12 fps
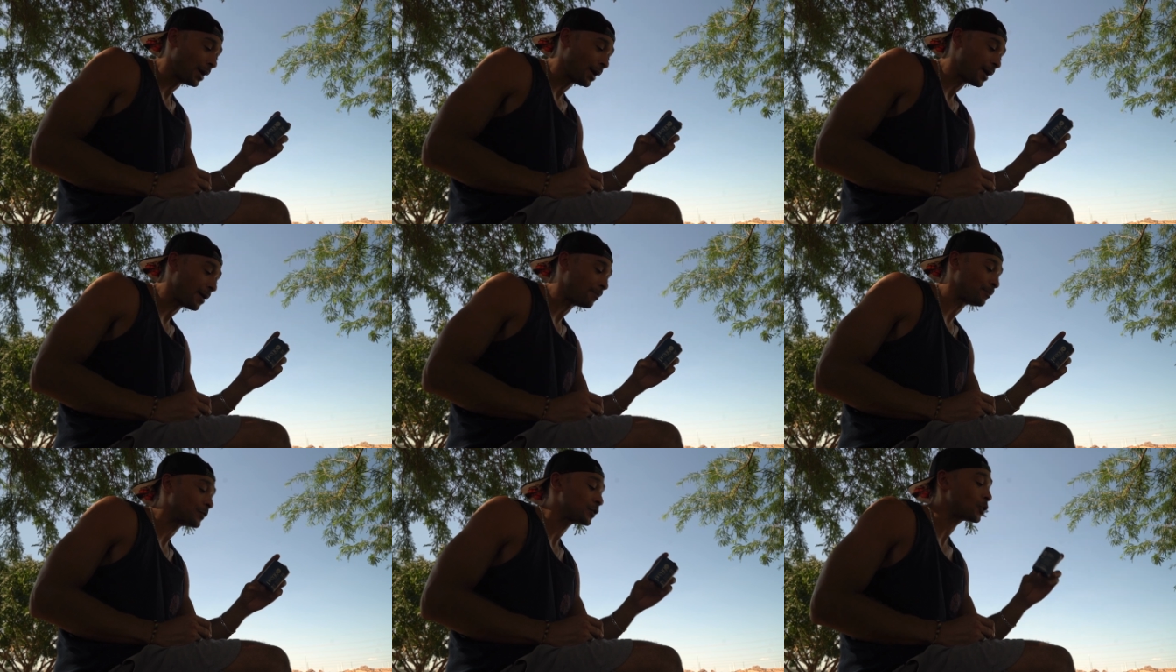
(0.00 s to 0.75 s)

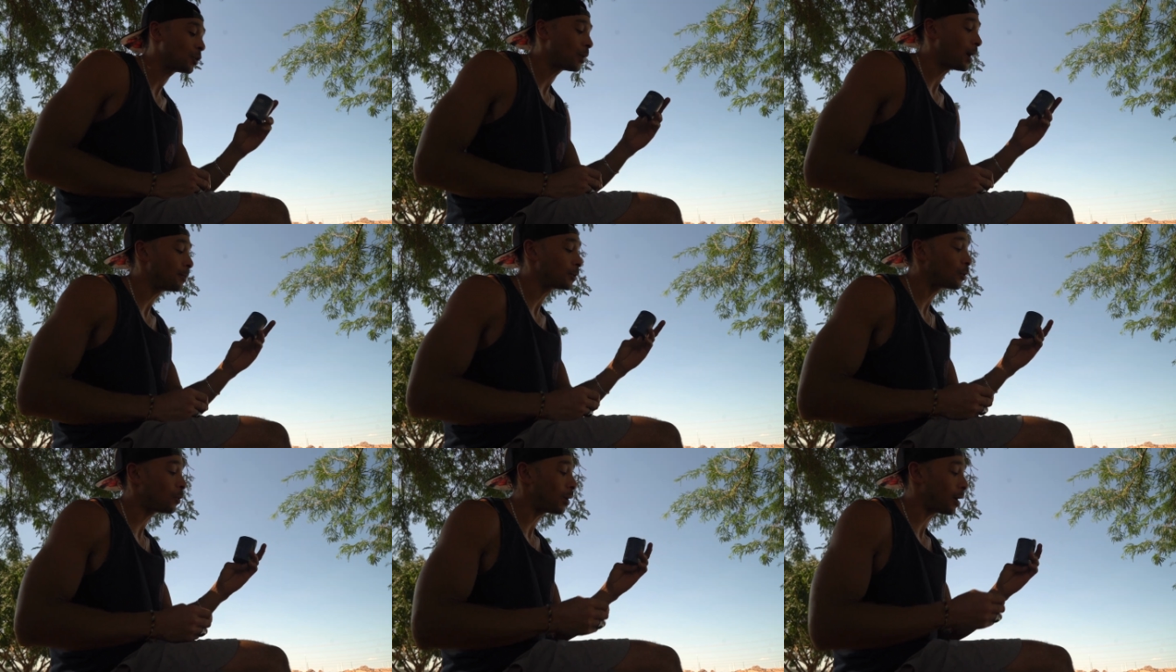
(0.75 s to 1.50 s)
Um, so I'm
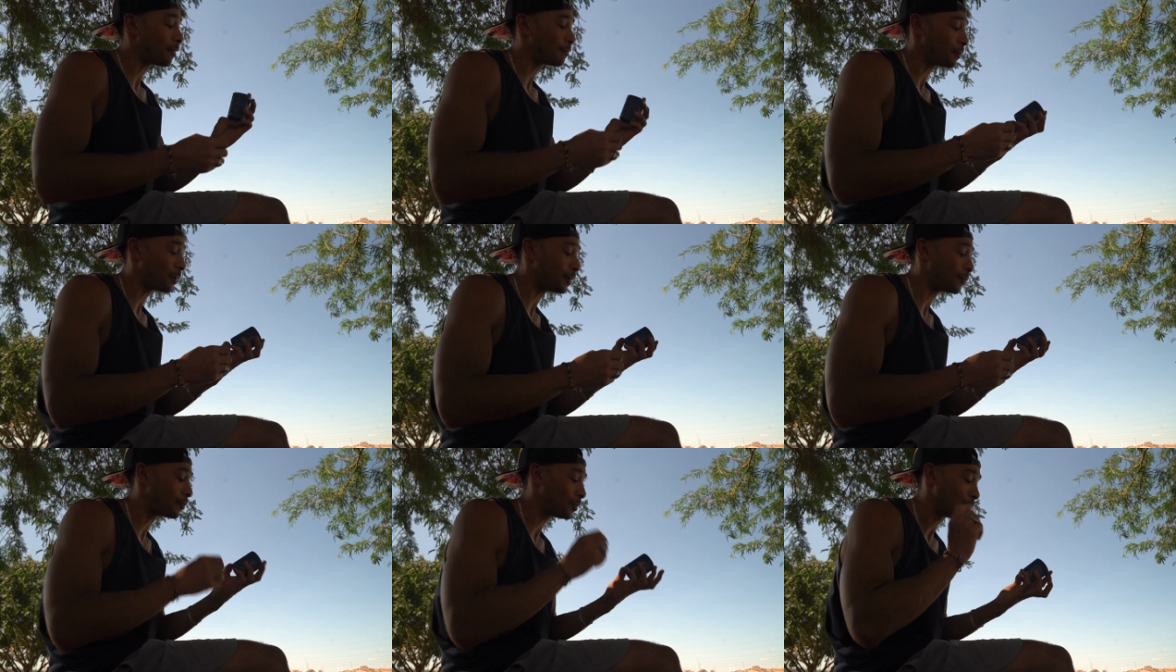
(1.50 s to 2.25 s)
gonna go off
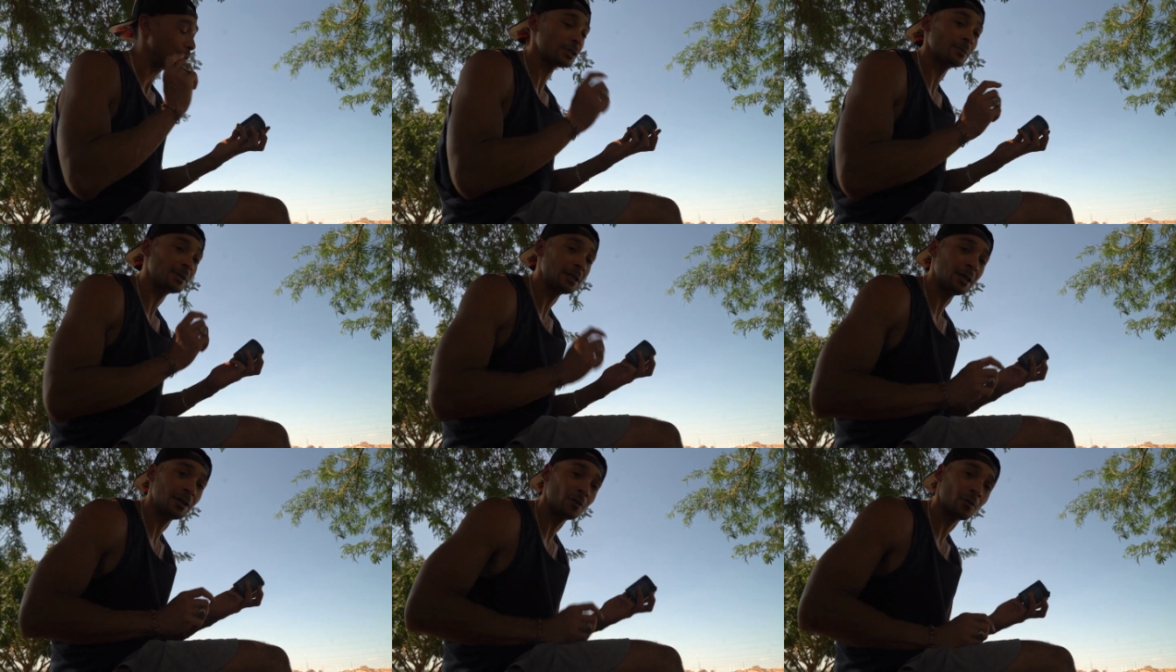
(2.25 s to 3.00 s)
of some of
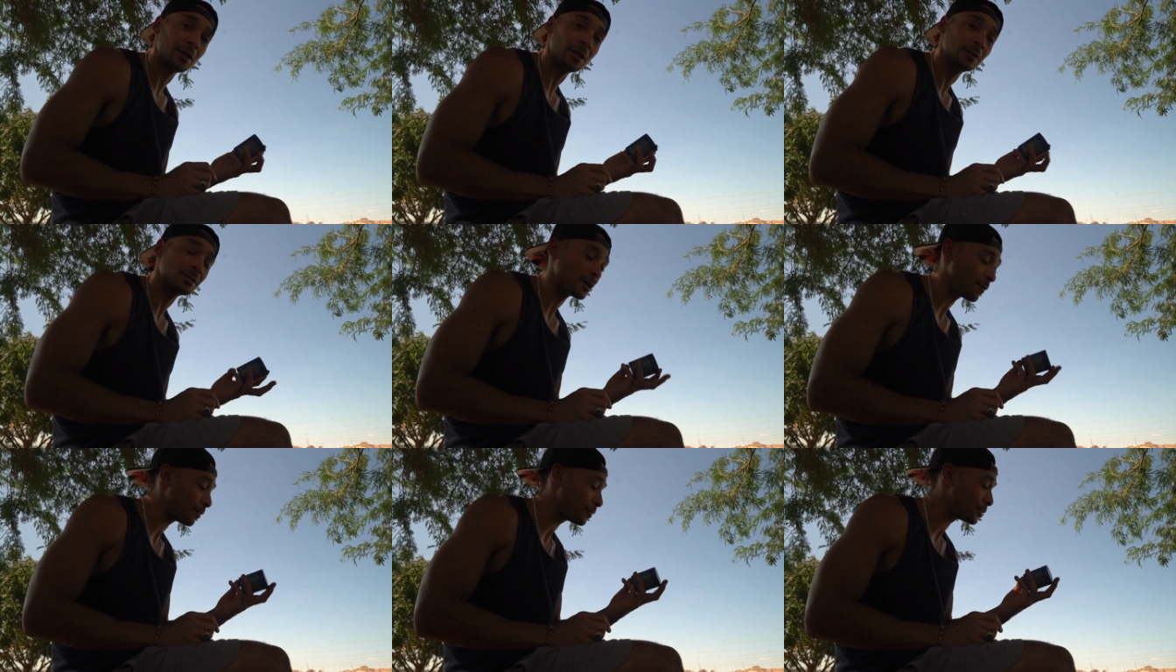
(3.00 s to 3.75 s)
the ingredients
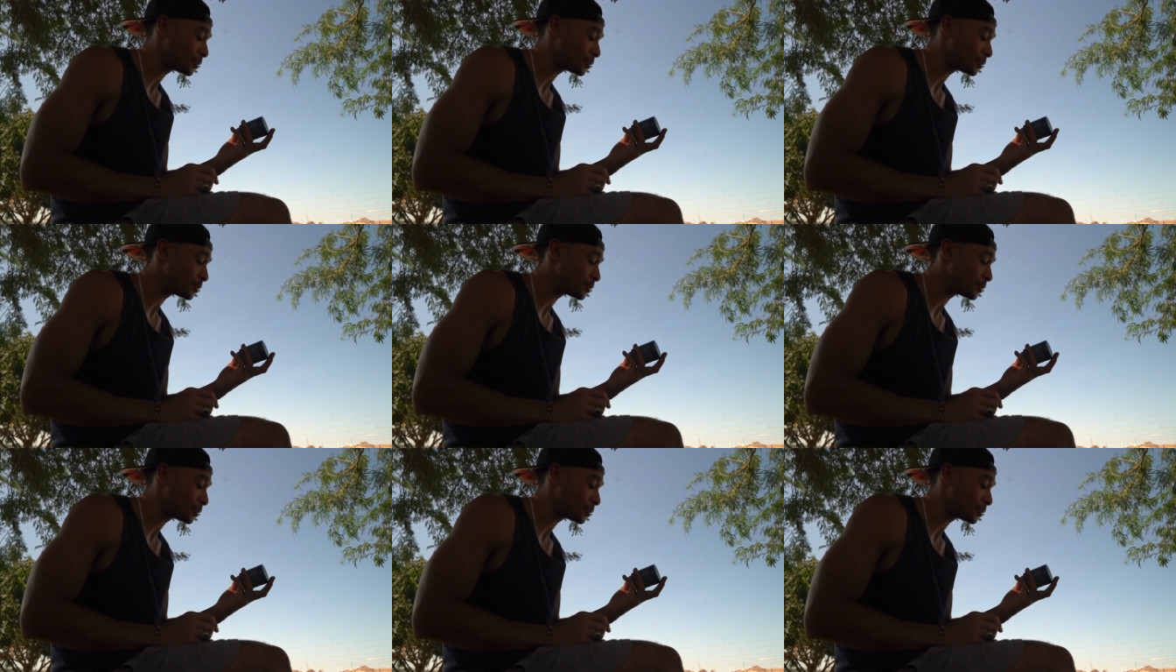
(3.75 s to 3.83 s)
off of